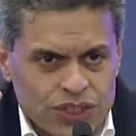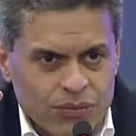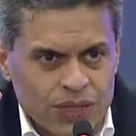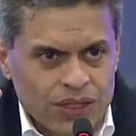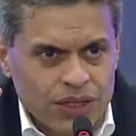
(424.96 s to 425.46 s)

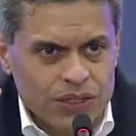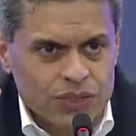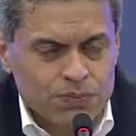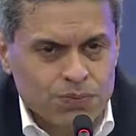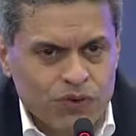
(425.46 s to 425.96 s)
something that
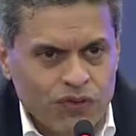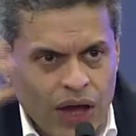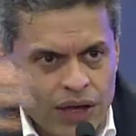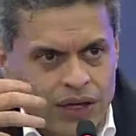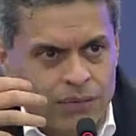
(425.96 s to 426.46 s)
is
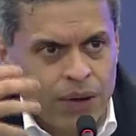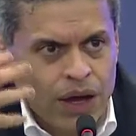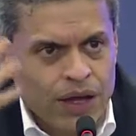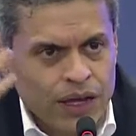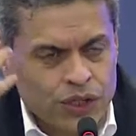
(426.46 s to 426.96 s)
provided
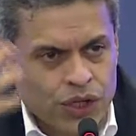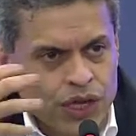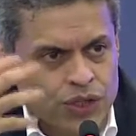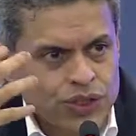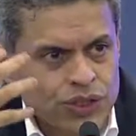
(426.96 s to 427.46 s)
by an
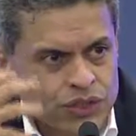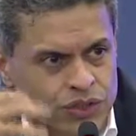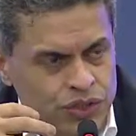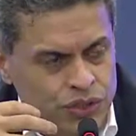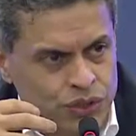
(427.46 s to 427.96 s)
educational
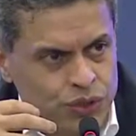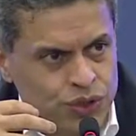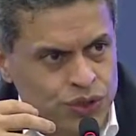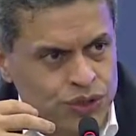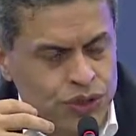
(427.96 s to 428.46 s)

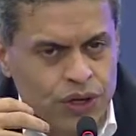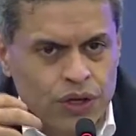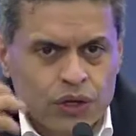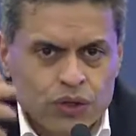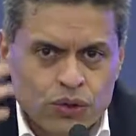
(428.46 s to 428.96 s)
institution
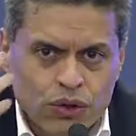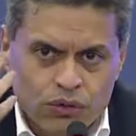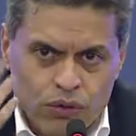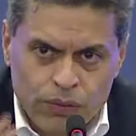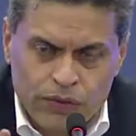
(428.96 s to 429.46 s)
to a
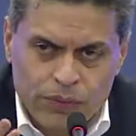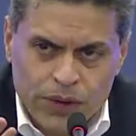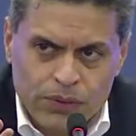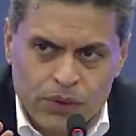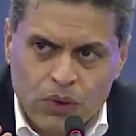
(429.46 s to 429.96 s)
group of
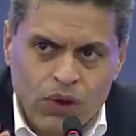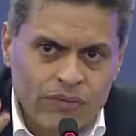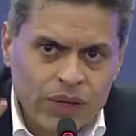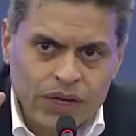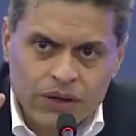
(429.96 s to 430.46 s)
people who
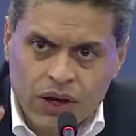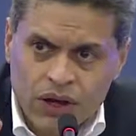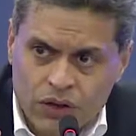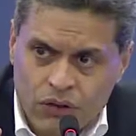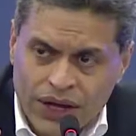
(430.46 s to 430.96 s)
have been
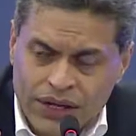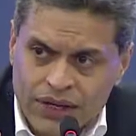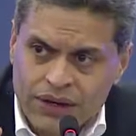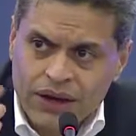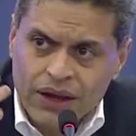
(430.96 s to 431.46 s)

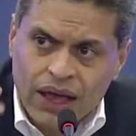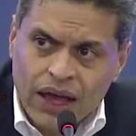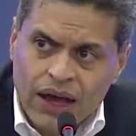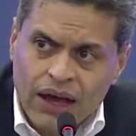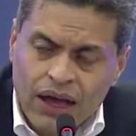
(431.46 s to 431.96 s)
accredited,
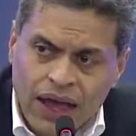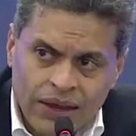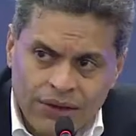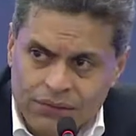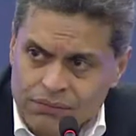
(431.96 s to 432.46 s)
uh,
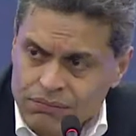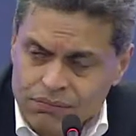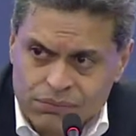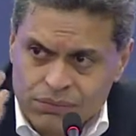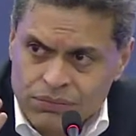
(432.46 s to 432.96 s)
and
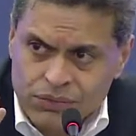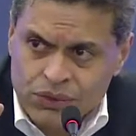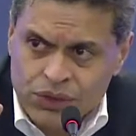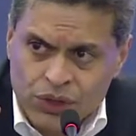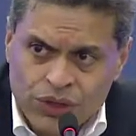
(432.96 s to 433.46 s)

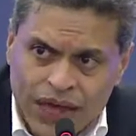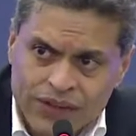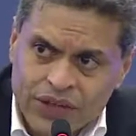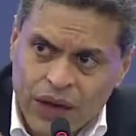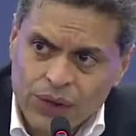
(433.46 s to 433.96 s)
you know that
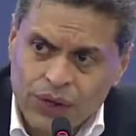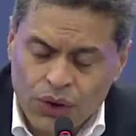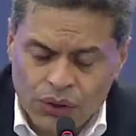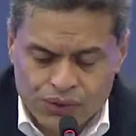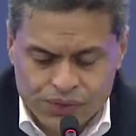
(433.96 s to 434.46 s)
is how it
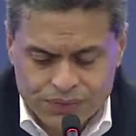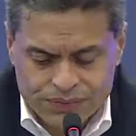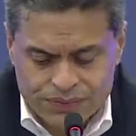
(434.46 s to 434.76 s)
goes.